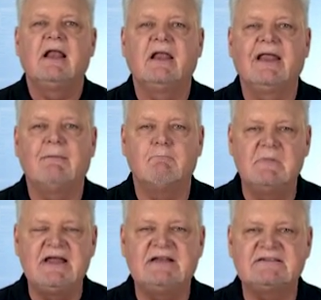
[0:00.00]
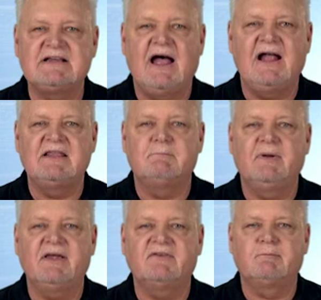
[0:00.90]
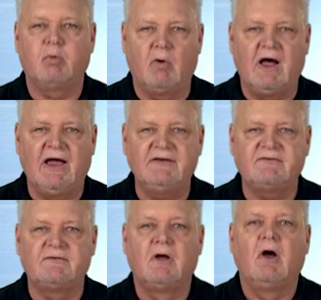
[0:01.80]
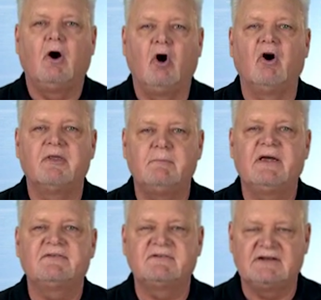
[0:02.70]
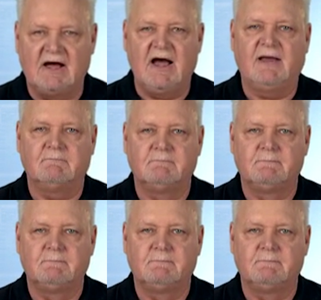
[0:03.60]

Let me decide the best price or the best time.